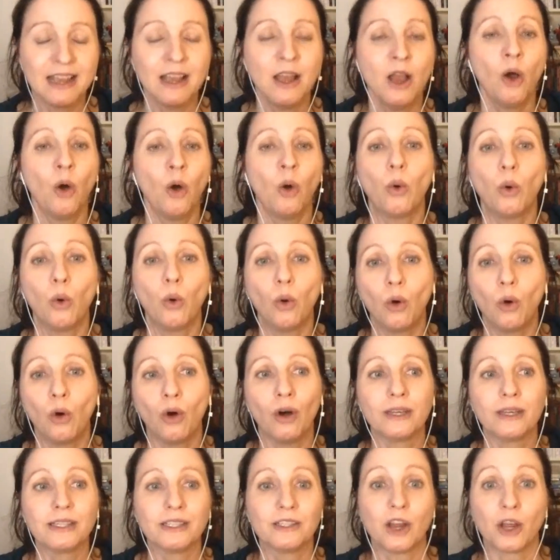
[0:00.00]

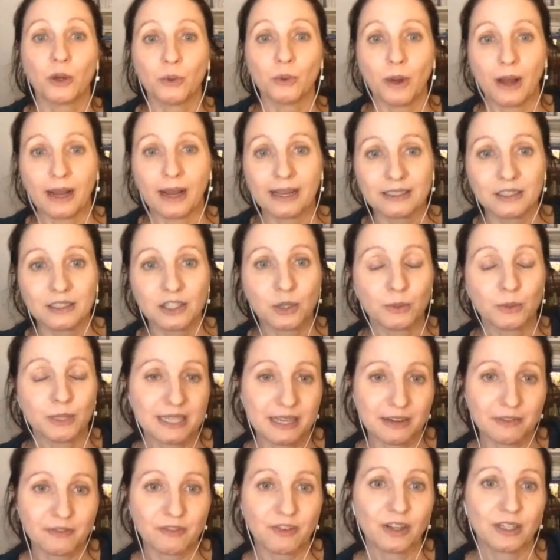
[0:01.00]
or, you know, do a
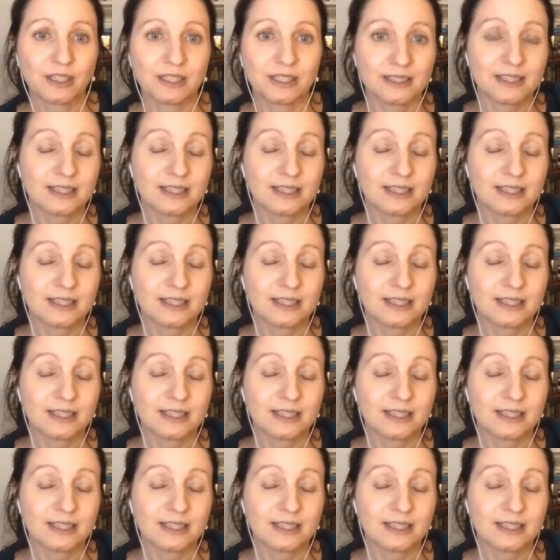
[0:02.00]
different